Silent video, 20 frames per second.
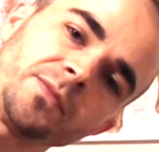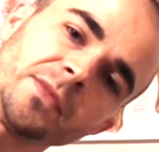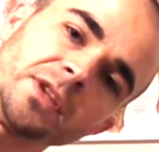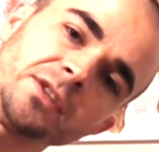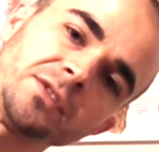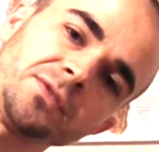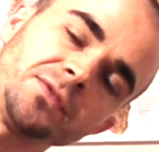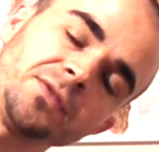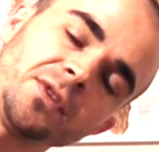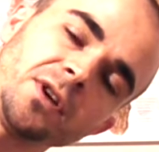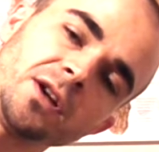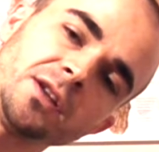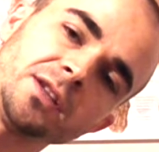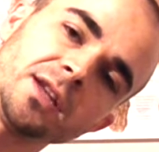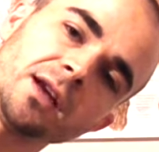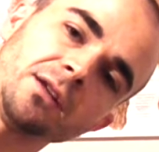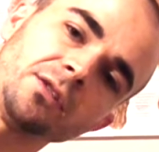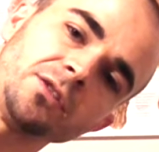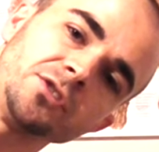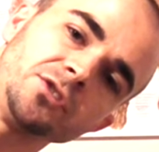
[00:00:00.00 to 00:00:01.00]
as far
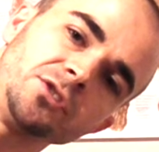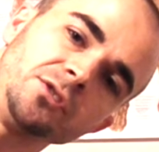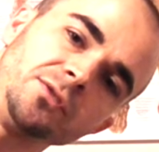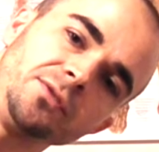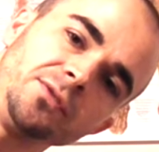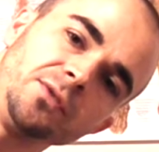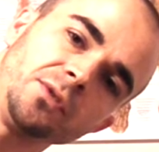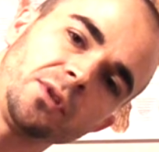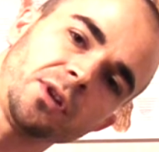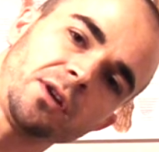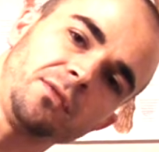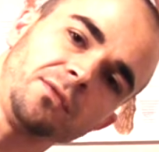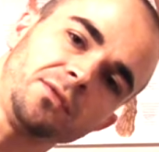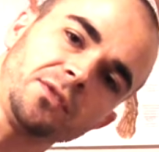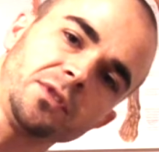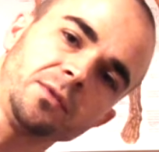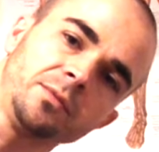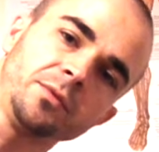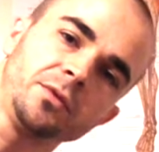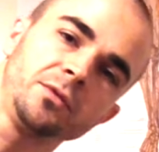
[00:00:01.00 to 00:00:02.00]
down as you feel
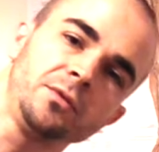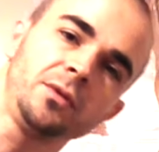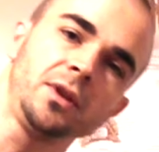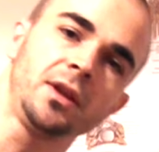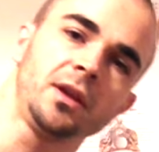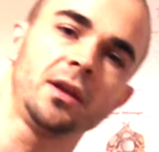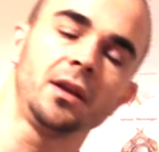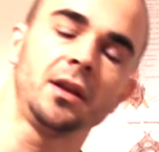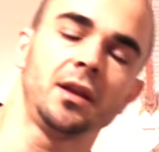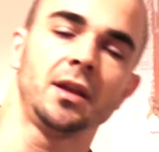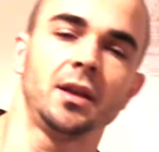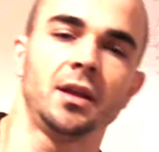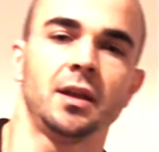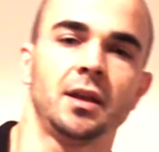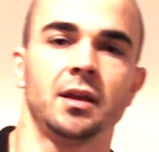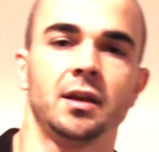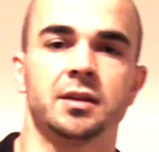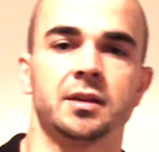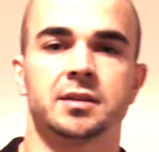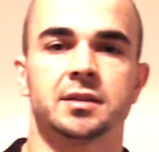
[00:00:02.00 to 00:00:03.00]
comfortable,
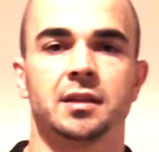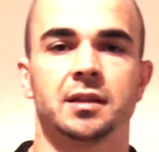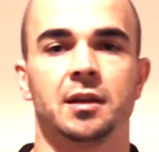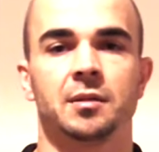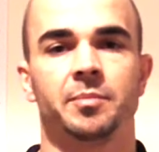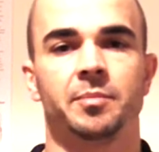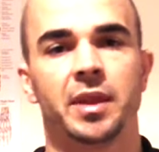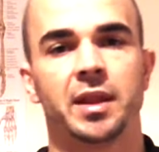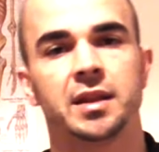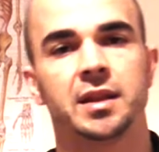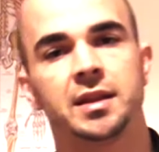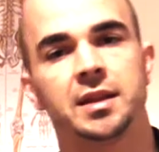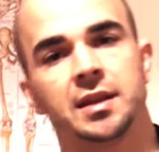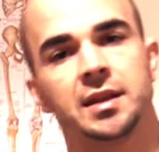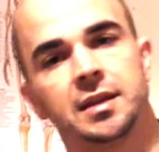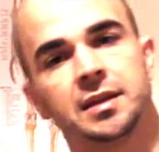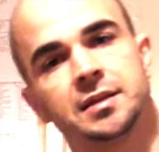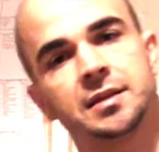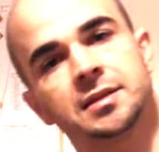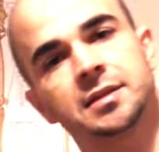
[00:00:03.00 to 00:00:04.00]
slight bend
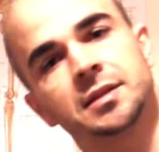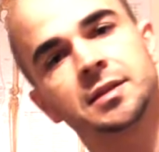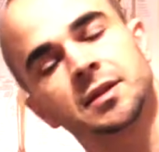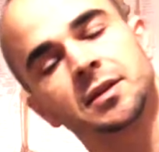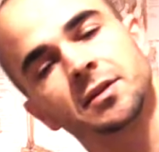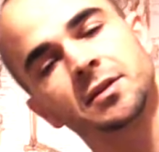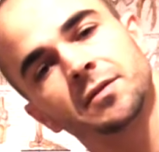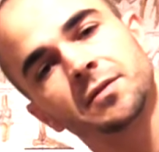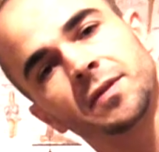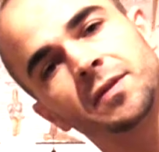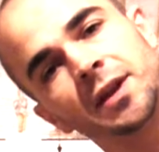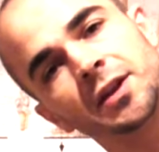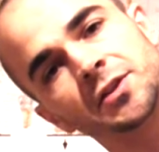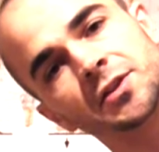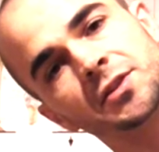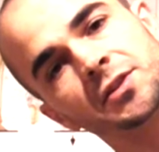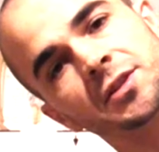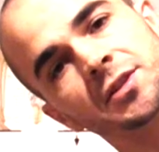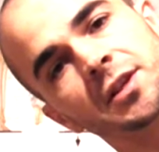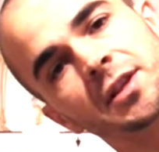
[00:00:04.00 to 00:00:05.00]
knees,
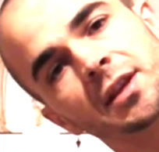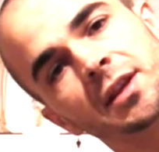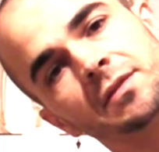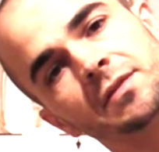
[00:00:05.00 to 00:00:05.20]
flexion to the